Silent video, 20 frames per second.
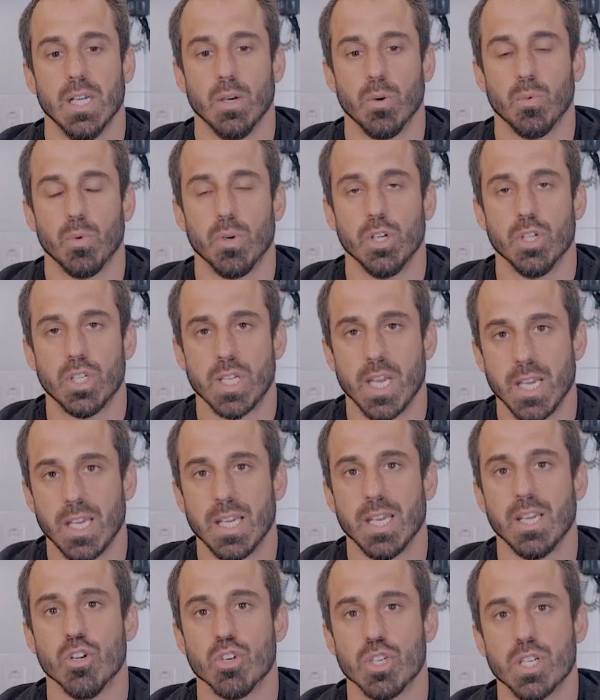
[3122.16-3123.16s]
where you're
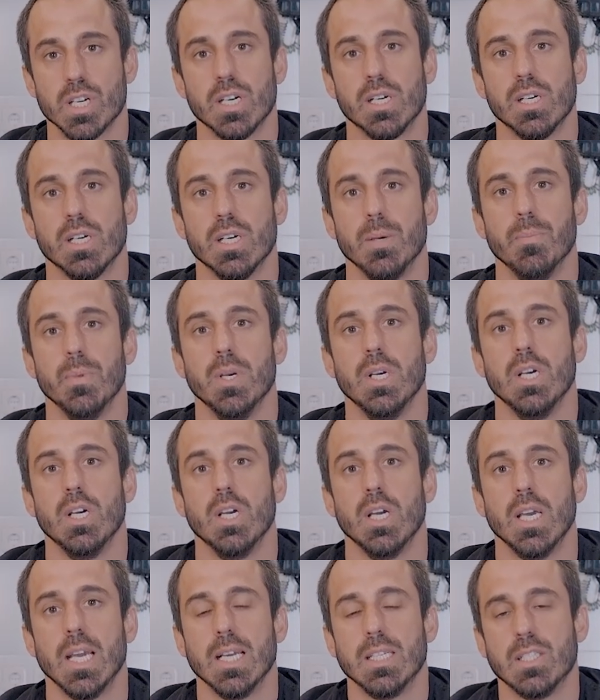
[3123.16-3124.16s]
taking your time,
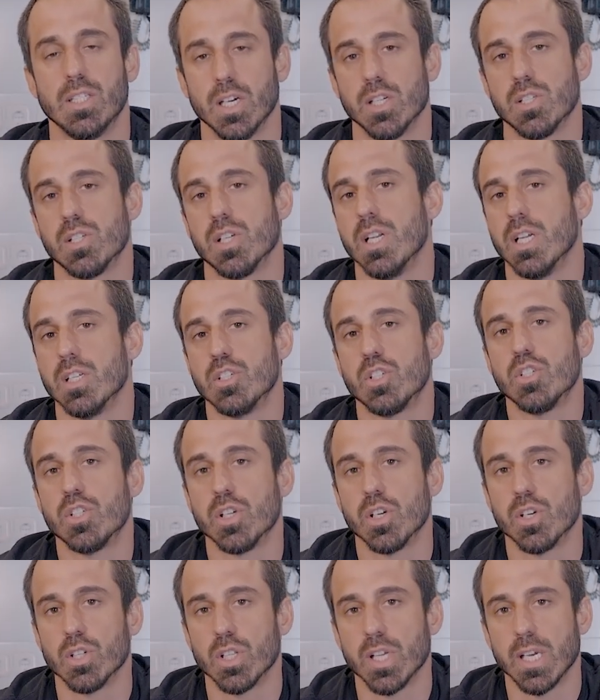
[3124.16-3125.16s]
it doesn't
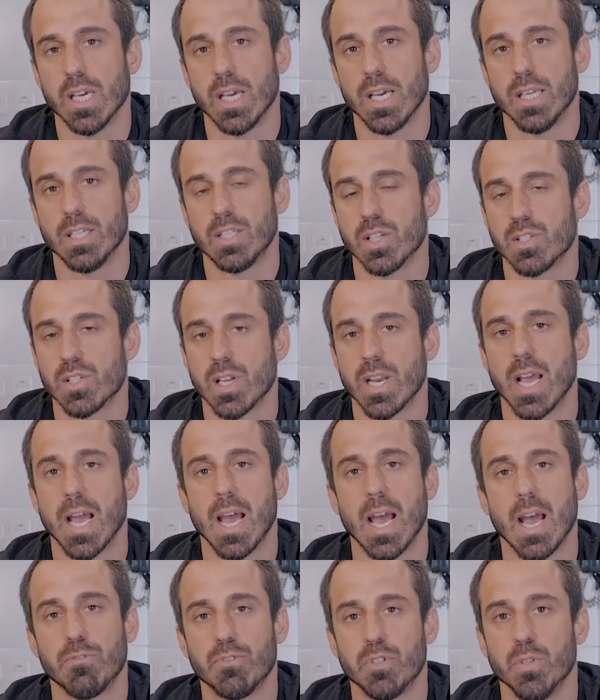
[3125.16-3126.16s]

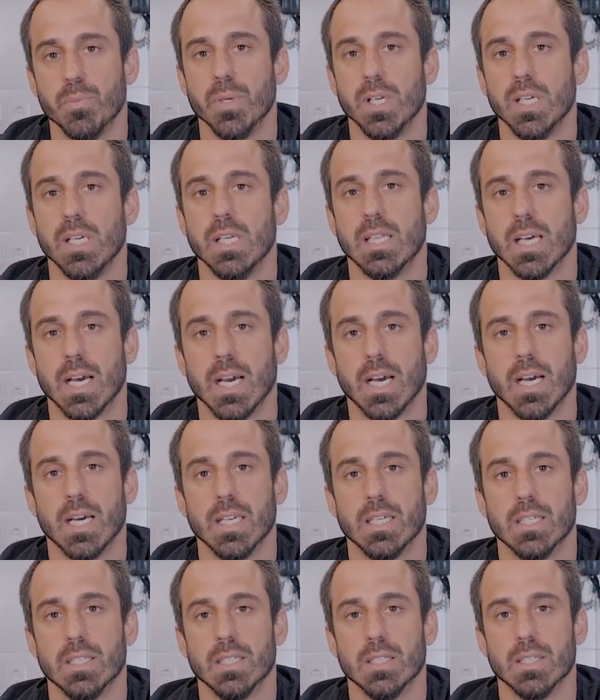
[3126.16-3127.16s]
have to be
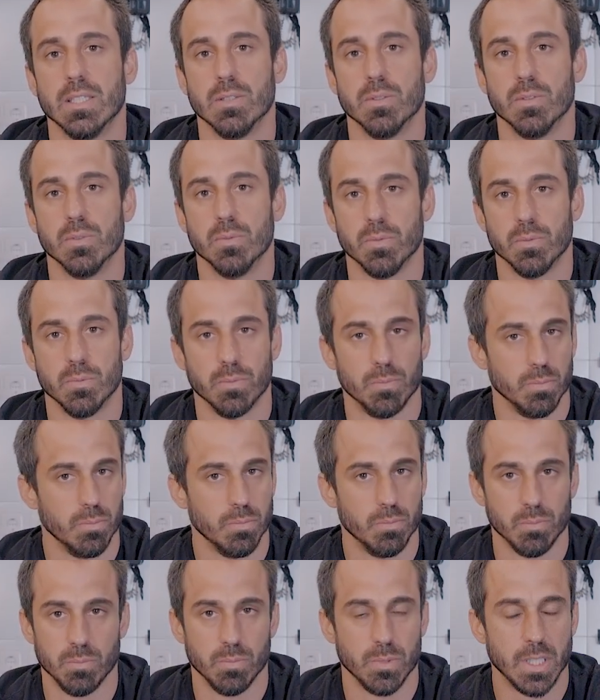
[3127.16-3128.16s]
that
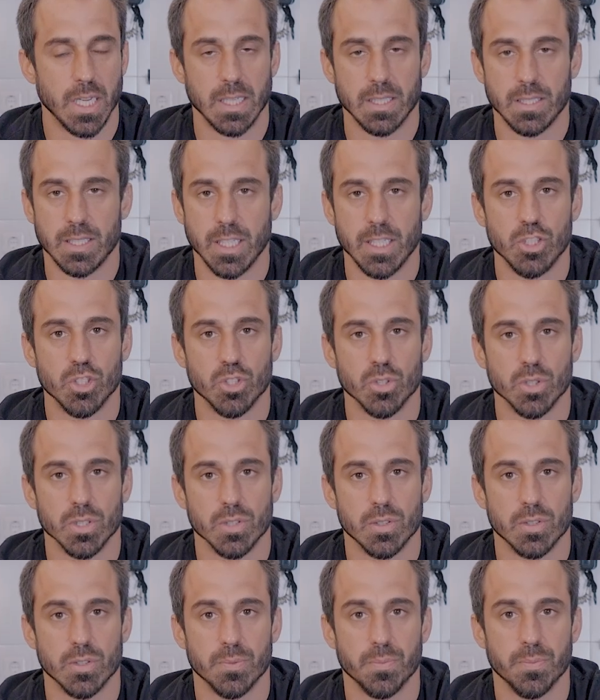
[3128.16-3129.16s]

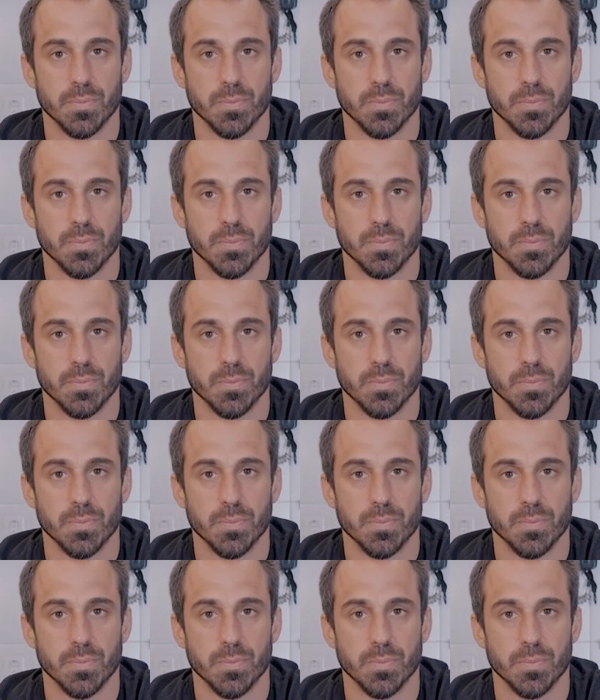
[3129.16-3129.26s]
dangerous.